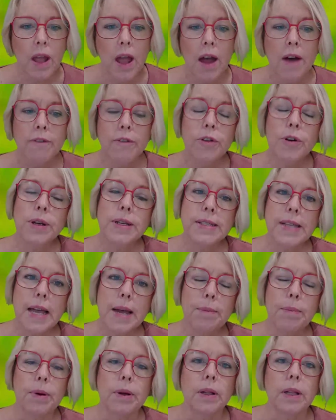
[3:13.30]
For
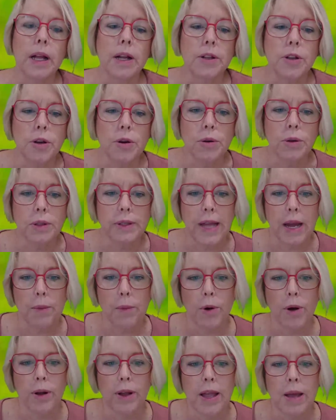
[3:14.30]
example, a neural
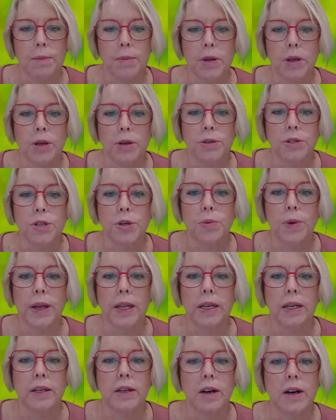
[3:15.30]
network can be used to
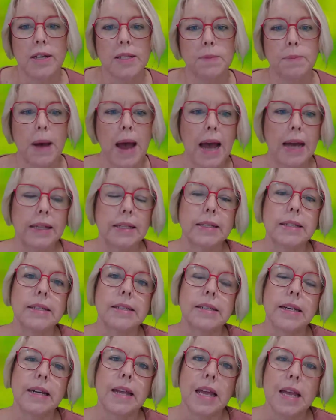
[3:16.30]
recognize patterns
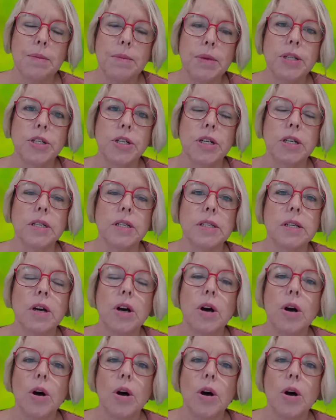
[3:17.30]
in images